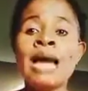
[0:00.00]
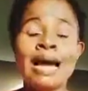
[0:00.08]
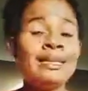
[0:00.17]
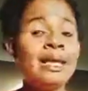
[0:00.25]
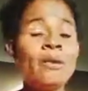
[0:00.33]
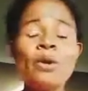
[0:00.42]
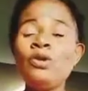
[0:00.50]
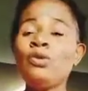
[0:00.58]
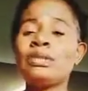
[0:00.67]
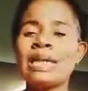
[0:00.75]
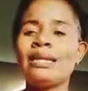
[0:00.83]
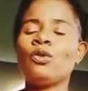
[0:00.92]
And then when you
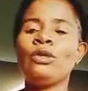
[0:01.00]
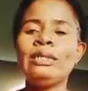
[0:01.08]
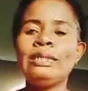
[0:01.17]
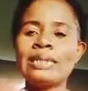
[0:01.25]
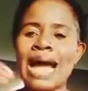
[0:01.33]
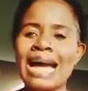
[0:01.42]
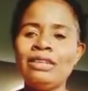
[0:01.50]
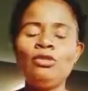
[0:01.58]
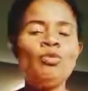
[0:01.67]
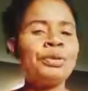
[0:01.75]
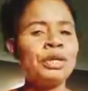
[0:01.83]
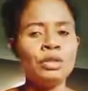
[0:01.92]
stand on it and
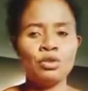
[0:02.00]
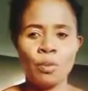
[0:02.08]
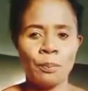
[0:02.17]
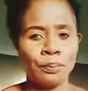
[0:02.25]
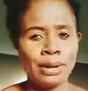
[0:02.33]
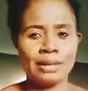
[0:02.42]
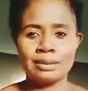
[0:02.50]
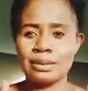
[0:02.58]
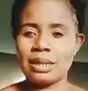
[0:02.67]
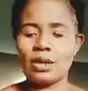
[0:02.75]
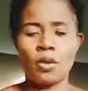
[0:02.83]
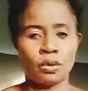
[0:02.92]
you begin to pray and
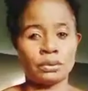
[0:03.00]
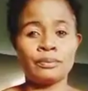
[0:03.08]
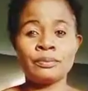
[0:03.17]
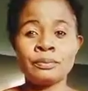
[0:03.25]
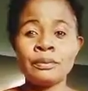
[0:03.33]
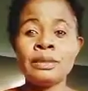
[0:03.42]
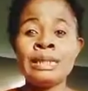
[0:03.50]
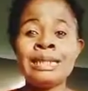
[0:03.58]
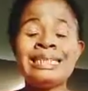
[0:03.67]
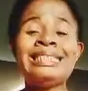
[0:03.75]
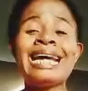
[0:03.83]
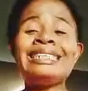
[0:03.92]
say, God,
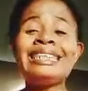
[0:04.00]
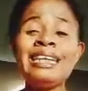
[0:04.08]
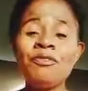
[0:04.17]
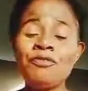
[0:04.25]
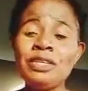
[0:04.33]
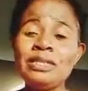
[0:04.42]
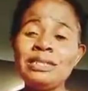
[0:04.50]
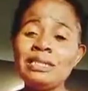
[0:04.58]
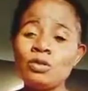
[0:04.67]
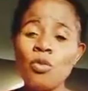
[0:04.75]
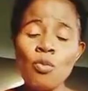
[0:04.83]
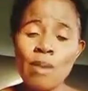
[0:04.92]
that if it
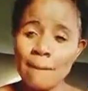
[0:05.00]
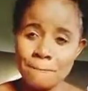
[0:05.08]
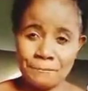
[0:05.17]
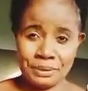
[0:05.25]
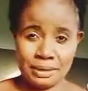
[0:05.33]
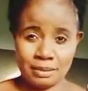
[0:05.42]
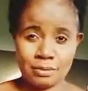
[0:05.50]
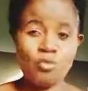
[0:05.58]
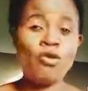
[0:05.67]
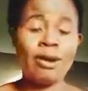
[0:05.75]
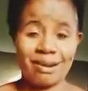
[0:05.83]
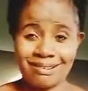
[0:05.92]
is human being
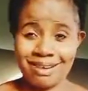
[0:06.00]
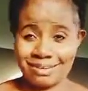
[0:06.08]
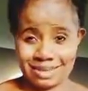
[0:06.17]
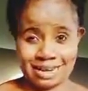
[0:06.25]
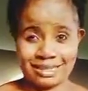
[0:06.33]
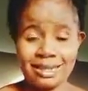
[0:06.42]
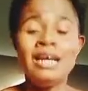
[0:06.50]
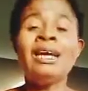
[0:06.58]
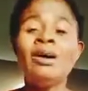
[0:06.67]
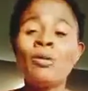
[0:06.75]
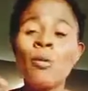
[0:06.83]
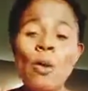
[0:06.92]
you created
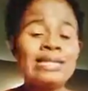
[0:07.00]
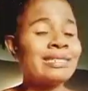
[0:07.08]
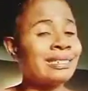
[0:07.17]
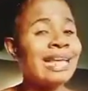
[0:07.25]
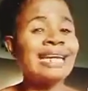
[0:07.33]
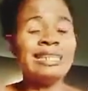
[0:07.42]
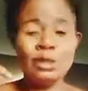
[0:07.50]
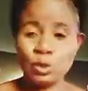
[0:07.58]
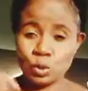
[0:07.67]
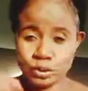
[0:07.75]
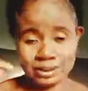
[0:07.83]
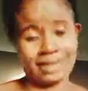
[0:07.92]
with sand
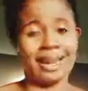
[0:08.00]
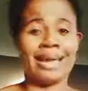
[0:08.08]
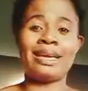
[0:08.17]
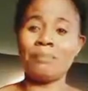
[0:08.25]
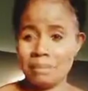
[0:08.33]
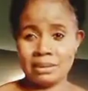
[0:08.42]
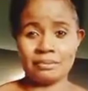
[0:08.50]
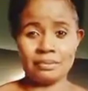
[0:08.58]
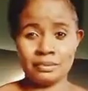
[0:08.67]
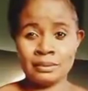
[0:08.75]
just like me,